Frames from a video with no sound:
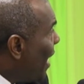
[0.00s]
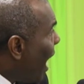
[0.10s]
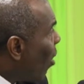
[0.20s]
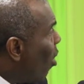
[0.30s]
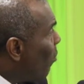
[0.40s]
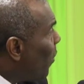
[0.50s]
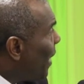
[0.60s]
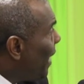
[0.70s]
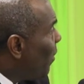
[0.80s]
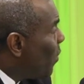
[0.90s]
a
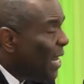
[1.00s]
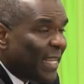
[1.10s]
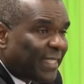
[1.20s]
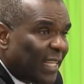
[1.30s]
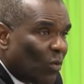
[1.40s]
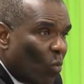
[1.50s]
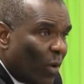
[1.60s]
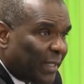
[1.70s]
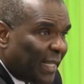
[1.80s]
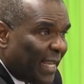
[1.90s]
company releasing
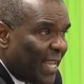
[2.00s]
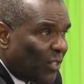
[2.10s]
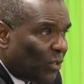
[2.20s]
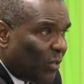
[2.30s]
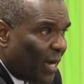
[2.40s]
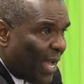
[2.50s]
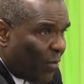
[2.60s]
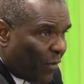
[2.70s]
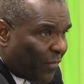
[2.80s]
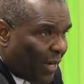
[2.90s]
water into a
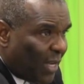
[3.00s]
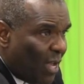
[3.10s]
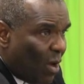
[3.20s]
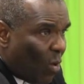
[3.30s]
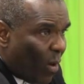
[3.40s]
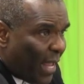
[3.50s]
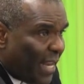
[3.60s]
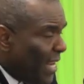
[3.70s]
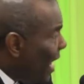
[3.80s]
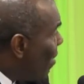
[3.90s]
river or
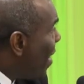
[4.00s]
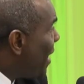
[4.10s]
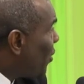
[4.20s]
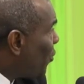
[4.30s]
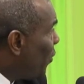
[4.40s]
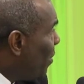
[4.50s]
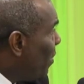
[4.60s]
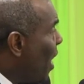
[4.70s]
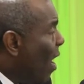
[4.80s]
any nearby stream